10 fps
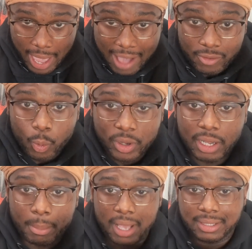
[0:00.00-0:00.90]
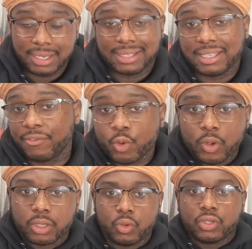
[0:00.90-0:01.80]
have a winning mindset. See, if you a
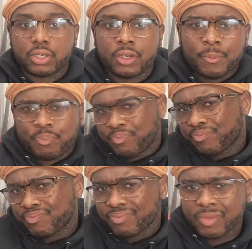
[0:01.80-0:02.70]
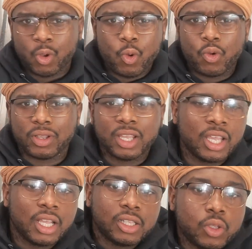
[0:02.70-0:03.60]
loser,
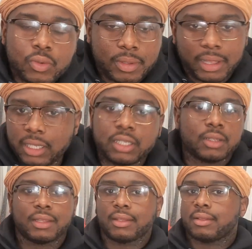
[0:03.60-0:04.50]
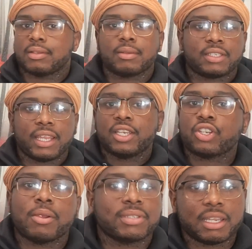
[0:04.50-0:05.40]
look, Shannon
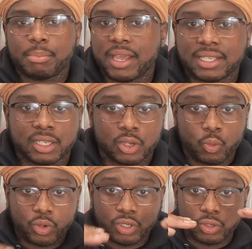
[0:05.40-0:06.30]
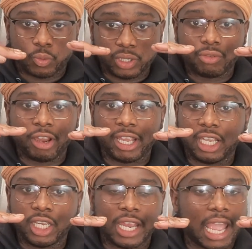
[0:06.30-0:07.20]
Sharp said it best. When you're right
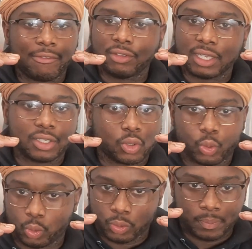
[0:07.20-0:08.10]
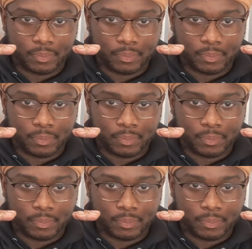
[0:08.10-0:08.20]
here, everything's cool.